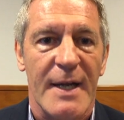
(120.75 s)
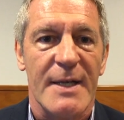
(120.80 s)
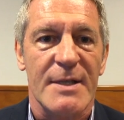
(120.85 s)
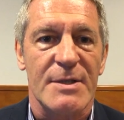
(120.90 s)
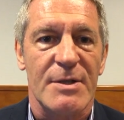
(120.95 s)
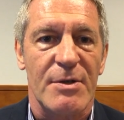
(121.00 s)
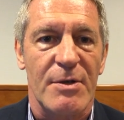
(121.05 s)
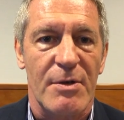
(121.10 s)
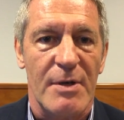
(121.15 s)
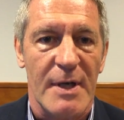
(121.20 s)

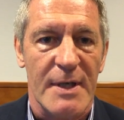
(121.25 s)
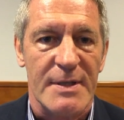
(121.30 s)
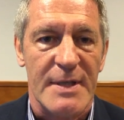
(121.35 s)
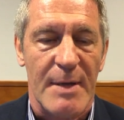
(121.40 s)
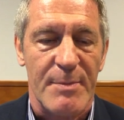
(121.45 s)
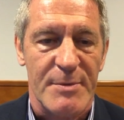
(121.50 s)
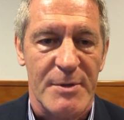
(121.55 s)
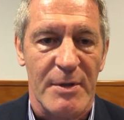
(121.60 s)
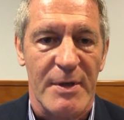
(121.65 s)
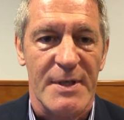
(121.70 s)
is
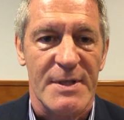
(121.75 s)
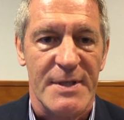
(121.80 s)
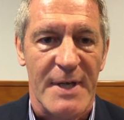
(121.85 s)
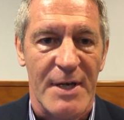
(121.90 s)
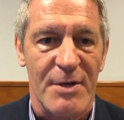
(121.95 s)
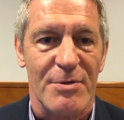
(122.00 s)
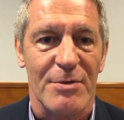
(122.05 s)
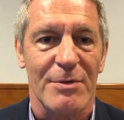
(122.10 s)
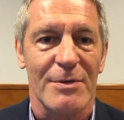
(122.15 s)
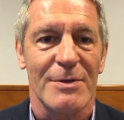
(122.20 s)
absolutely
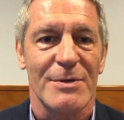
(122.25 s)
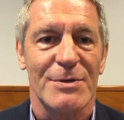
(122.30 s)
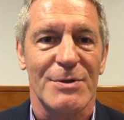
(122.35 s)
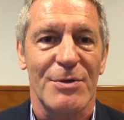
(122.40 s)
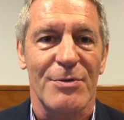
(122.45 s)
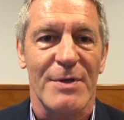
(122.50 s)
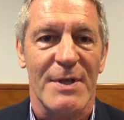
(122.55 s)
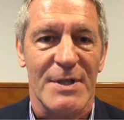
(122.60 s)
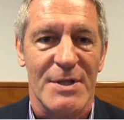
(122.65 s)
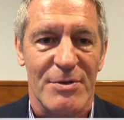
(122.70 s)
central
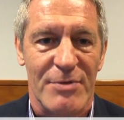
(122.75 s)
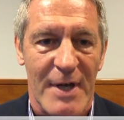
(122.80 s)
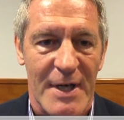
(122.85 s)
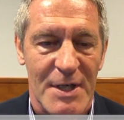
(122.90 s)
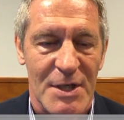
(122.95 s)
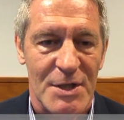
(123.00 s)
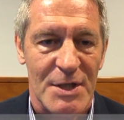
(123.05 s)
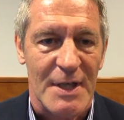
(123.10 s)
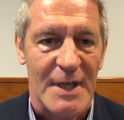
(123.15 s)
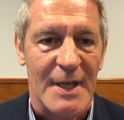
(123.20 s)
to this
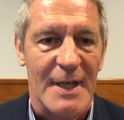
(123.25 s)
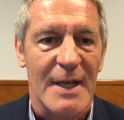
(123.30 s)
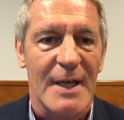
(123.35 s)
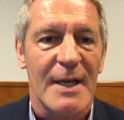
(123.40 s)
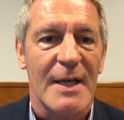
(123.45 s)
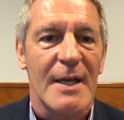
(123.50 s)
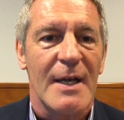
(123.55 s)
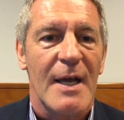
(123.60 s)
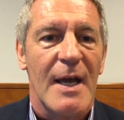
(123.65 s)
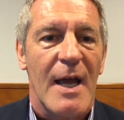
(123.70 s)
strategy.
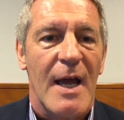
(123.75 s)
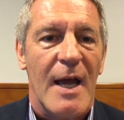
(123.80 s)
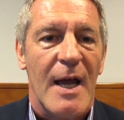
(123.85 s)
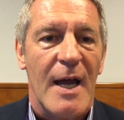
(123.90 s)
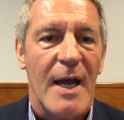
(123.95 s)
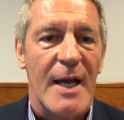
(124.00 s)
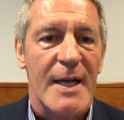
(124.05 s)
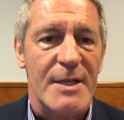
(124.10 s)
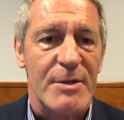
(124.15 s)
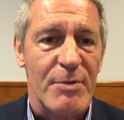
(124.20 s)

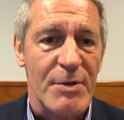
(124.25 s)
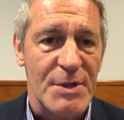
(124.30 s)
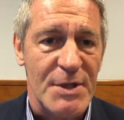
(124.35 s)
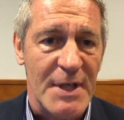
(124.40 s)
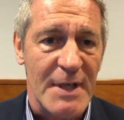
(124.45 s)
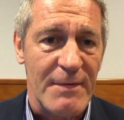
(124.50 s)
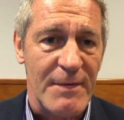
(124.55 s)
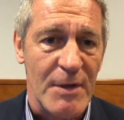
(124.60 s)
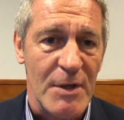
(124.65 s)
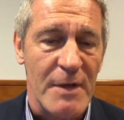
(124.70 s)
To
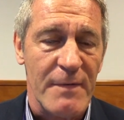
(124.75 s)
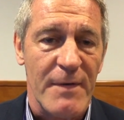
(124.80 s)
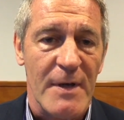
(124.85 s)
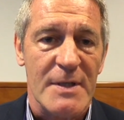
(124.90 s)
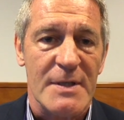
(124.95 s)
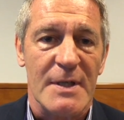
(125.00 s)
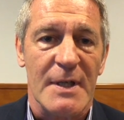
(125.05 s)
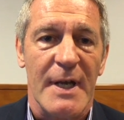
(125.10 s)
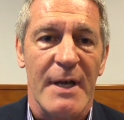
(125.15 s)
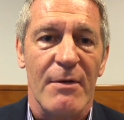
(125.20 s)
achieve
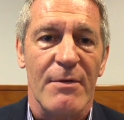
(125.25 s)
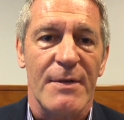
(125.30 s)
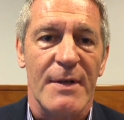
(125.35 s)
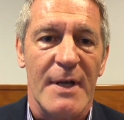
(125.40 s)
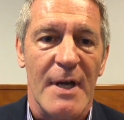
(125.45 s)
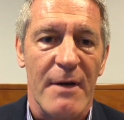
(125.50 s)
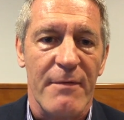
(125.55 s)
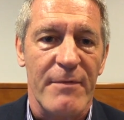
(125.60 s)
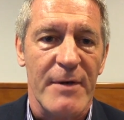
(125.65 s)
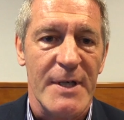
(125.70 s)
universal health
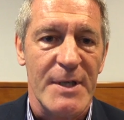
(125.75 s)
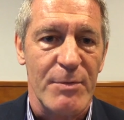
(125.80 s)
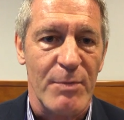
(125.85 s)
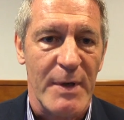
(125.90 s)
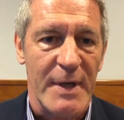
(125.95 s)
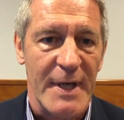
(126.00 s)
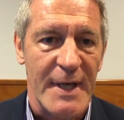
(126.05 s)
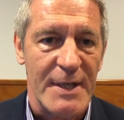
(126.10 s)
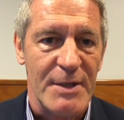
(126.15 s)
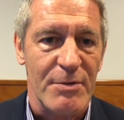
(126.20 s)
coverage,
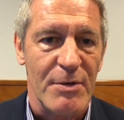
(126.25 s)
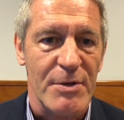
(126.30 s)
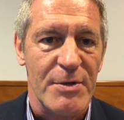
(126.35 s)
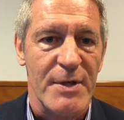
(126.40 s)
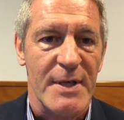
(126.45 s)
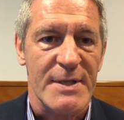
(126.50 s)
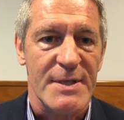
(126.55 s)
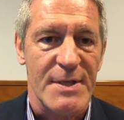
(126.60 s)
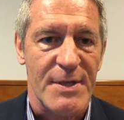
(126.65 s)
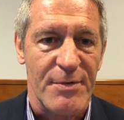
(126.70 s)
we need to
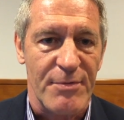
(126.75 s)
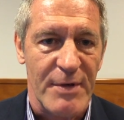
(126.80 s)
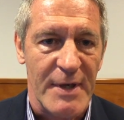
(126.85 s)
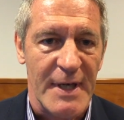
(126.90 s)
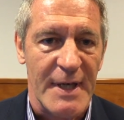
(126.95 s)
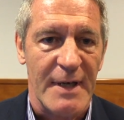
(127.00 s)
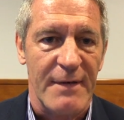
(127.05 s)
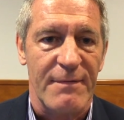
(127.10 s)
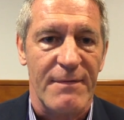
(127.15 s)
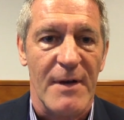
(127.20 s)
address
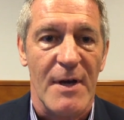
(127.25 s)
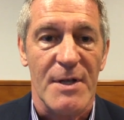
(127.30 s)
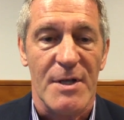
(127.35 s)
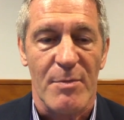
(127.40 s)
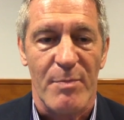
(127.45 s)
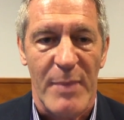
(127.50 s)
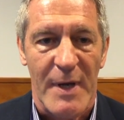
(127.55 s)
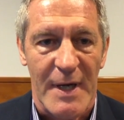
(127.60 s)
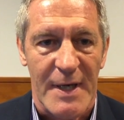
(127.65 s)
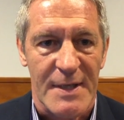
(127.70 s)
3
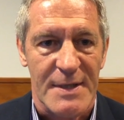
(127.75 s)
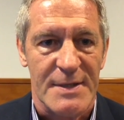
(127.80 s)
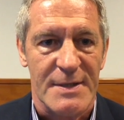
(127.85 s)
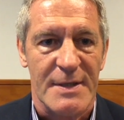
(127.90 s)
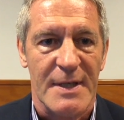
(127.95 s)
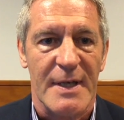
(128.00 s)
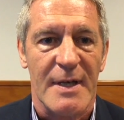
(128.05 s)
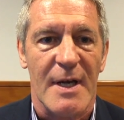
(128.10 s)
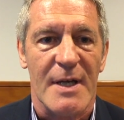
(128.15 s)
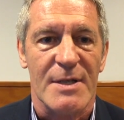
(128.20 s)
further pillars
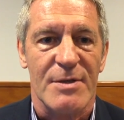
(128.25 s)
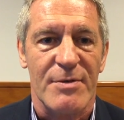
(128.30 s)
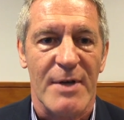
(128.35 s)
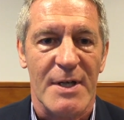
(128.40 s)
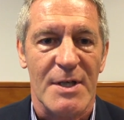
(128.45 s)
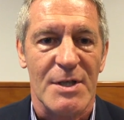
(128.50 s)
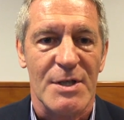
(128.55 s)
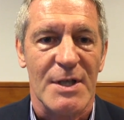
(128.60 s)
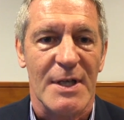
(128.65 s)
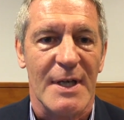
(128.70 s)
in our
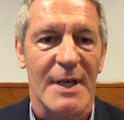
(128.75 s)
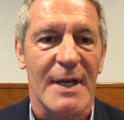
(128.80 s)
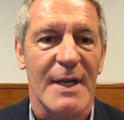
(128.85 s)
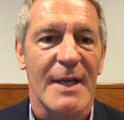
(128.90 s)
strategy.